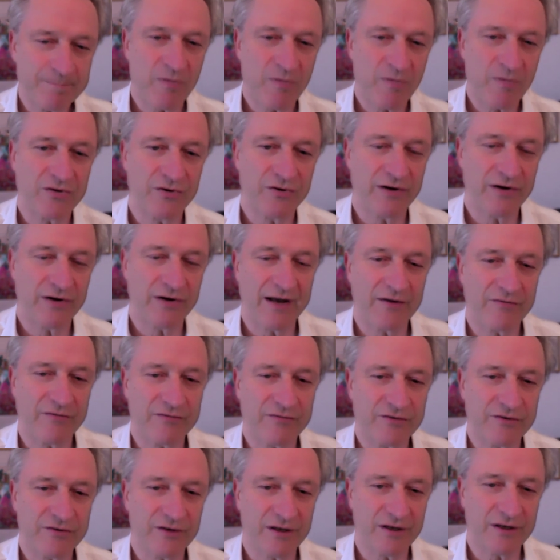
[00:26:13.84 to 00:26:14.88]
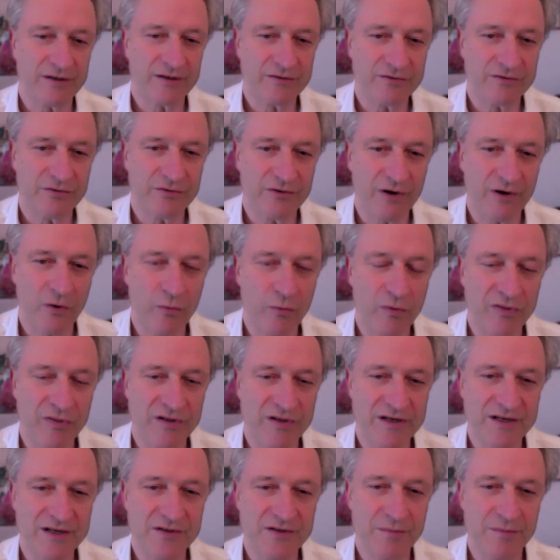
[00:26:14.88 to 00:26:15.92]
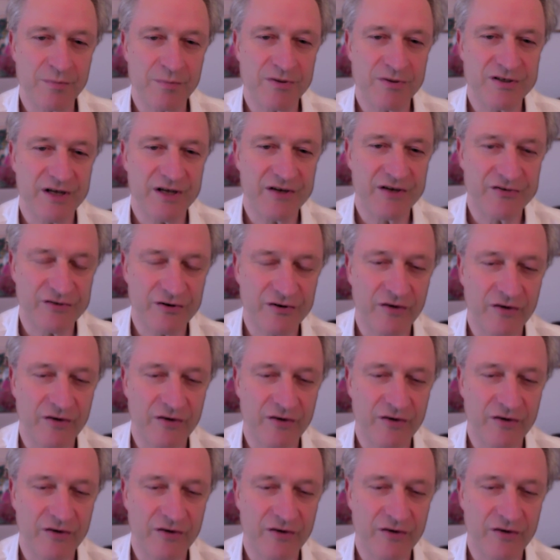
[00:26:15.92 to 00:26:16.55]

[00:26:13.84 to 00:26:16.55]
to kind of to go with an interpretation